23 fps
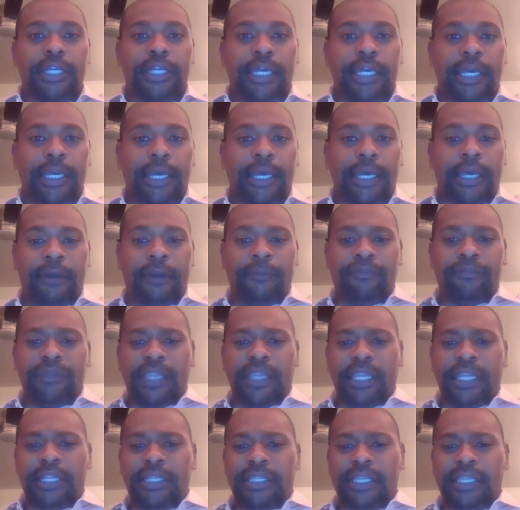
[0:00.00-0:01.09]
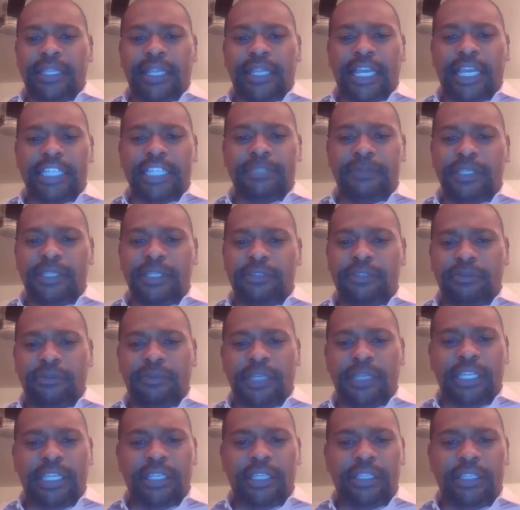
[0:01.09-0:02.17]
And the last piece would
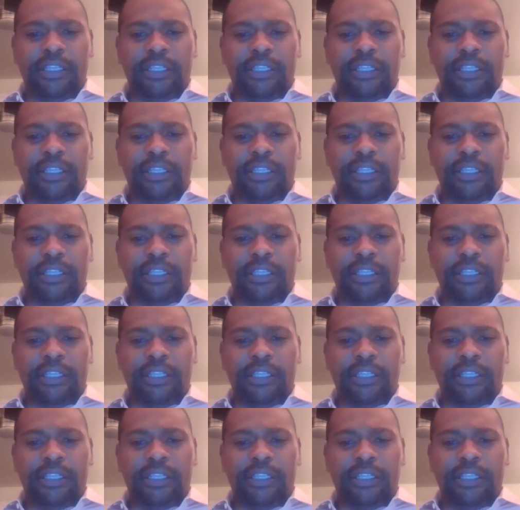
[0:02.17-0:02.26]
be,